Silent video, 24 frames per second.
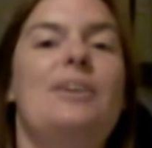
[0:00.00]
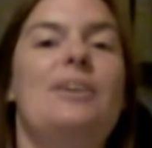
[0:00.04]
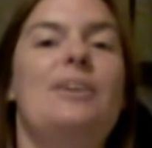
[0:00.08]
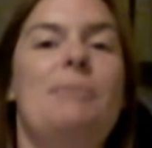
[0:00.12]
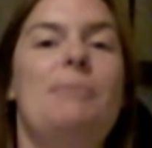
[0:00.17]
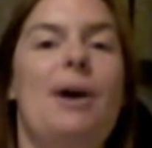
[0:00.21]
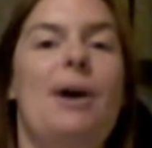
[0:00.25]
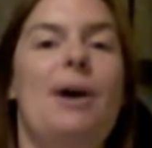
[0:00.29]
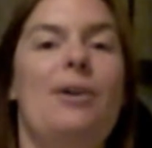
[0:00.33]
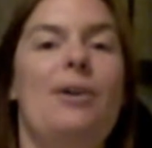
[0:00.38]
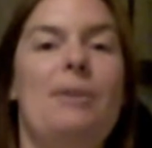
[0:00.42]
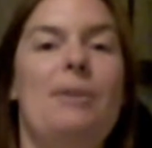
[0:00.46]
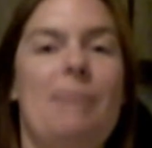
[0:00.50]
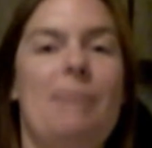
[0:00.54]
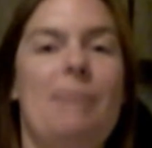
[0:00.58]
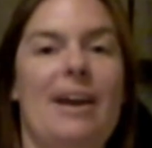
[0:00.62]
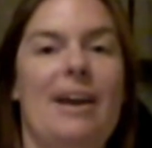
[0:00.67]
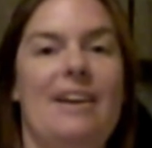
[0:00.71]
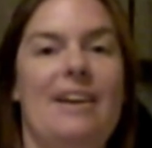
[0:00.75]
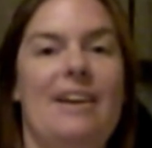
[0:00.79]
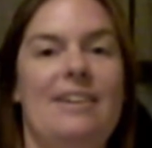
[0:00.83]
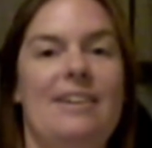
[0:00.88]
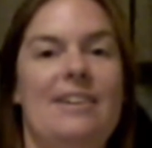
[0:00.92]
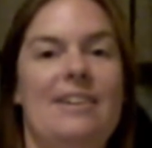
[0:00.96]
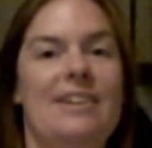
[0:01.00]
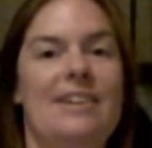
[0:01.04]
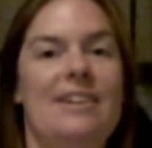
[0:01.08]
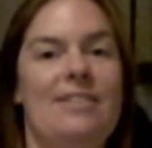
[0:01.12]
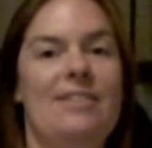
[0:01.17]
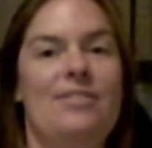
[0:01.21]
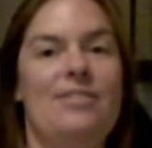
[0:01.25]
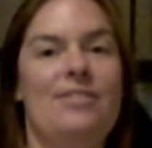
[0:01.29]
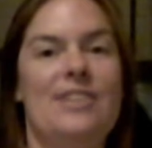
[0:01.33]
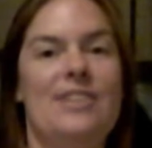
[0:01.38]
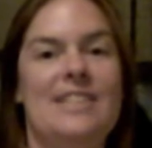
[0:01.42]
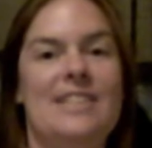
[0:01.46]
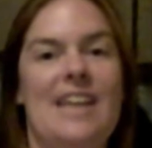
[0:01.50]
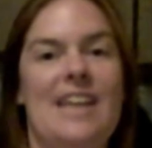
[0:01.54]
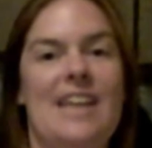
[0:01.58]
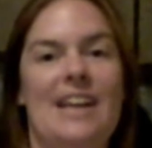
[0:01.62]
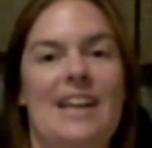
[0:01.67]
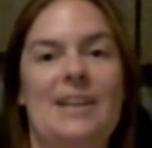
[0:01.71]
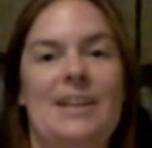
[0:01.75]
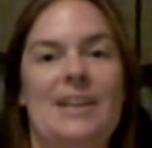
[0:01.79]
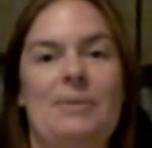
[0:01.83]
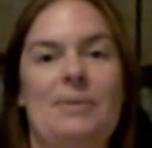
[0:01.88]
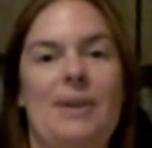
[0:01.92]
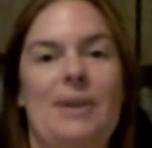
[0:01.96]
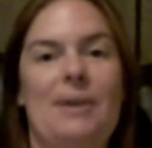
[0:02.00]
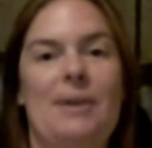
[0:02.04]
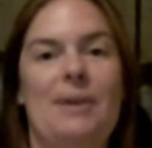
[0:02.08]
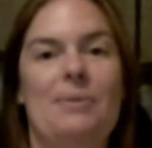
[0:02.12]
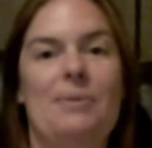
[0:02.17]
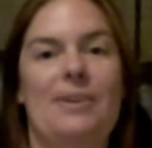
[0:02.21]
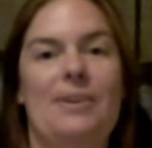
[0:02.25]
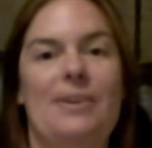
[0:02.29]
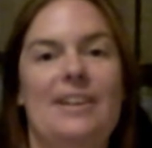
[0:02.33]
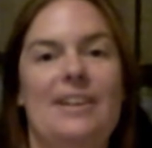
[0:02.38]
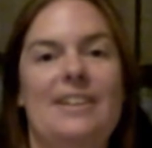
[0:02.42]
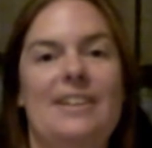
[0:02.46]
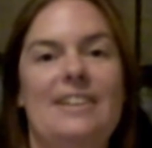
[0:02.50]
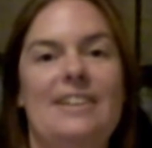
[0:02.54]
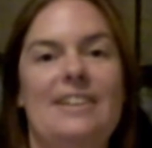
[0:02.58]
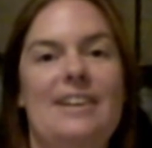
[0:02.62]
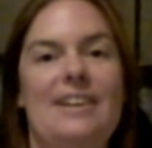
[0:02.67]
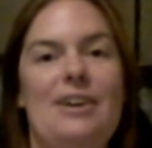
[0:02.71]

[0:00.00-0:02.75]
about a man of exactly what I wanted.